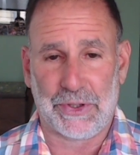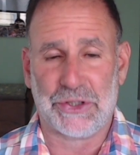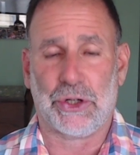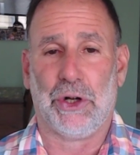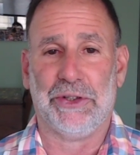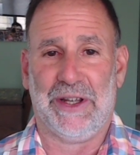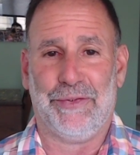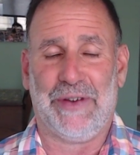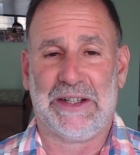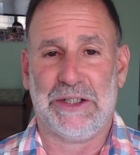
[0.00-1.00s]
It's called
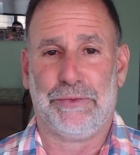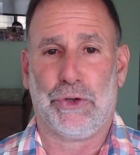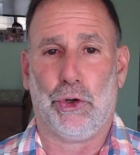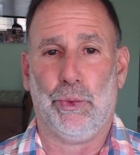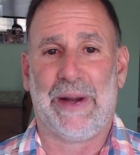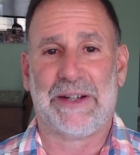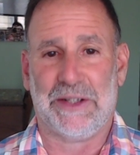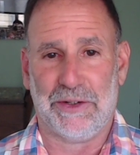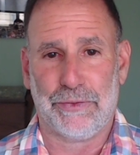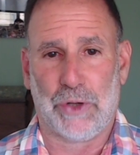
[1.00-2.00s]
Effective
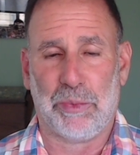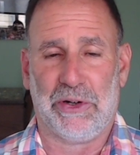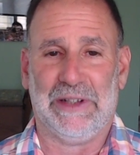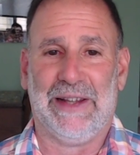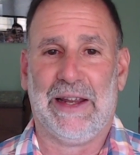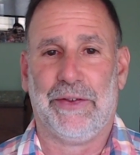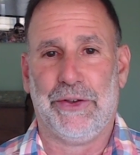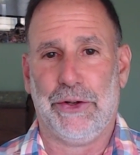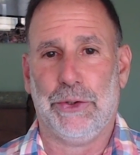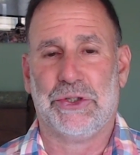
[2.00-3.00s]
Corrective. I'll put a link in the
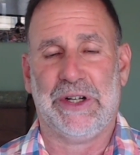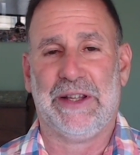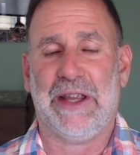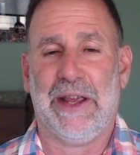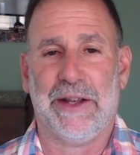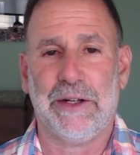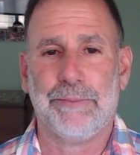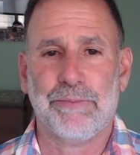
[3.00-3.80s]
notes and at the end.